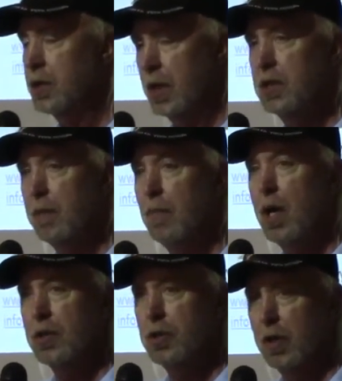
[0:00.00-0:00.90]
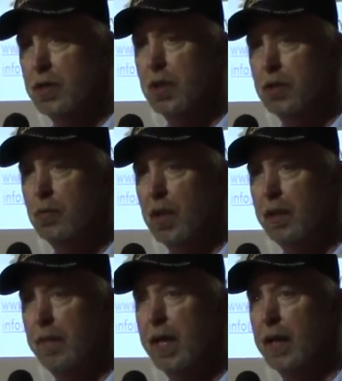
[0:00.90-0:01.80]
It's a monster. It's
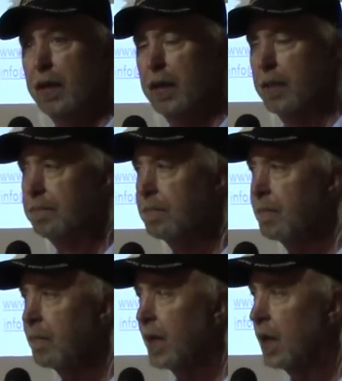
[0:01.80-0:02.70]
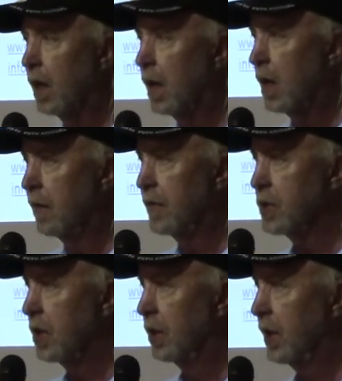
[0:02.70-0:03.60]
really big. Our
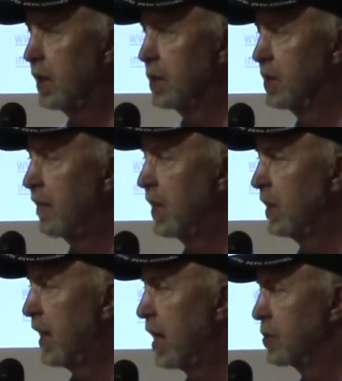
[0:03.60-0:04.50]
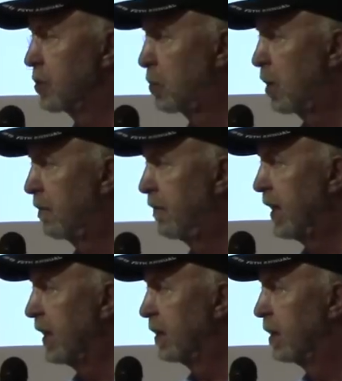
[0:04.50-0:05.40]
facility is 70,000 square
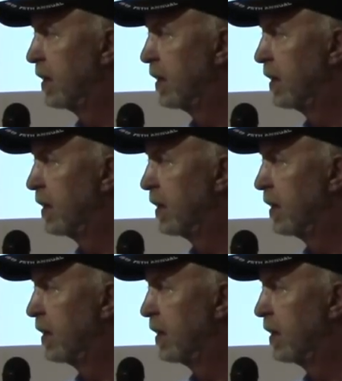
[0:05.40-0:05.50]
feet.